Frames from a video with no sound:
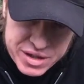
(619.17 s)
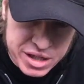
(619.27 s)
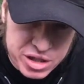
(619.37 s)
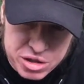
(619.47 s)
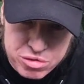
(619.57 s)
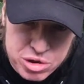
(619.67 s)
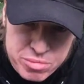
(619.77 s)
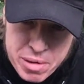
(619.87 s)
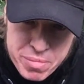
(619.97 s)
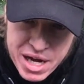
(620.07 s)
They could
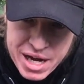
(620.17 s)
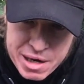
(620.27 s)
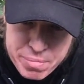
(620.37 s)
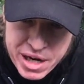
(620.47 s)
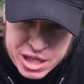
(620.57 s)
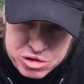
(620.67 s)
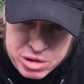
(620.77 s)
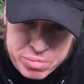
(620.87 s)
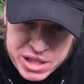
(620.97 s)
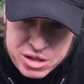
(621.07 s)
groom him behind
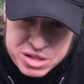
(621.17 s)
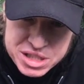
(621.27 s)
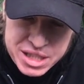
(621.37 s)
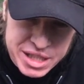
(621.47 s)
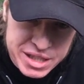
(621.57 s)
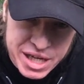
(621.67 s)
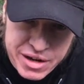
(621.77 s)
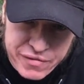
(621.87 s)
Patrick Peterson and then